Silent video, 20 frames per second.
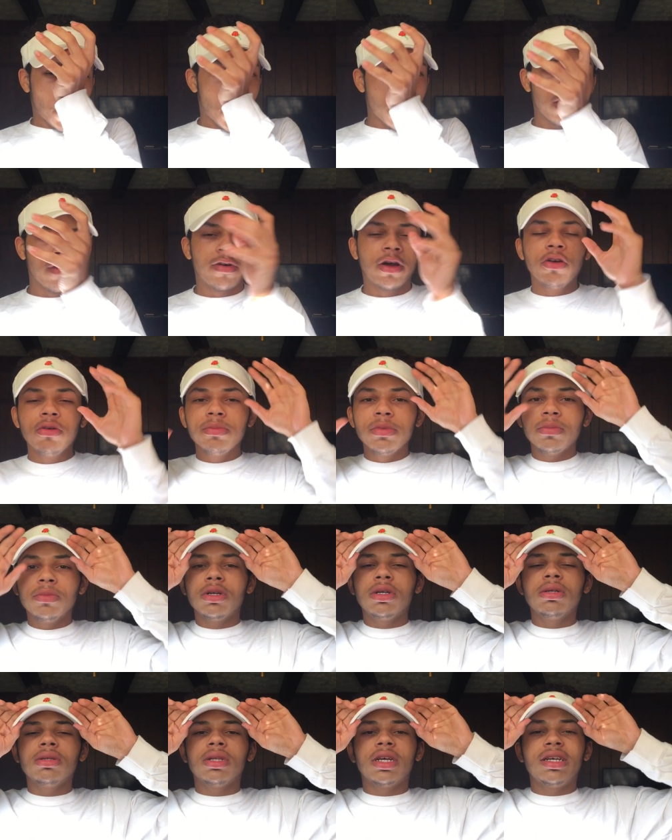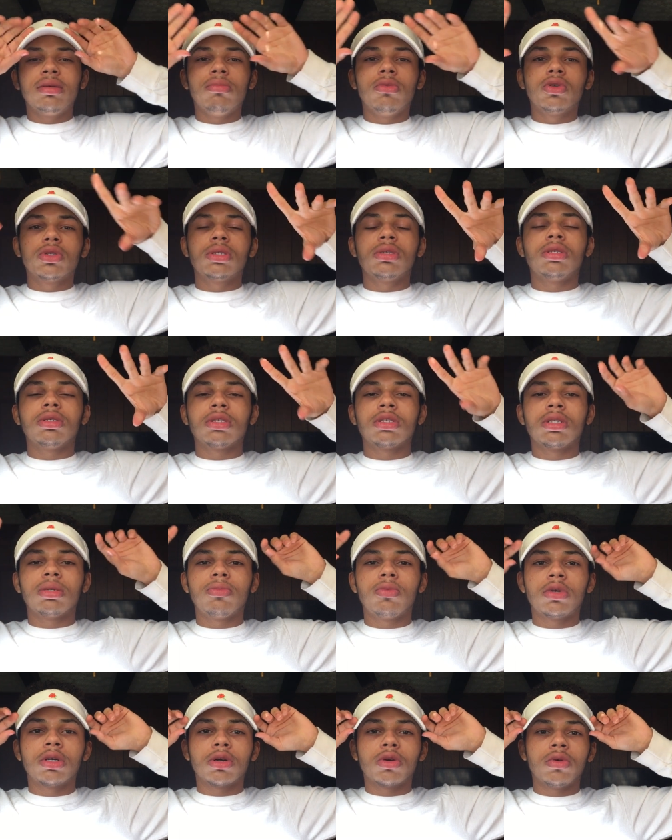If I remember, like, most of some
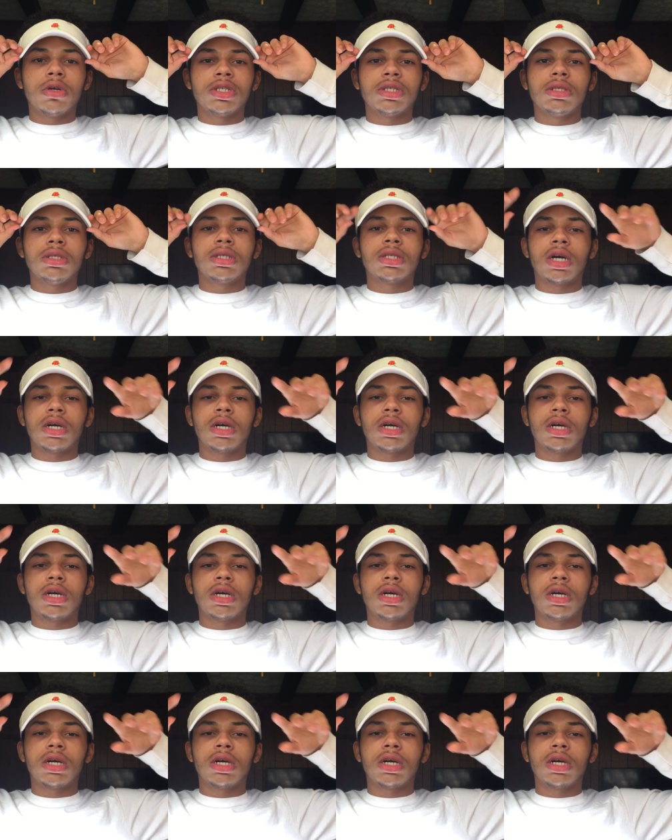more questions,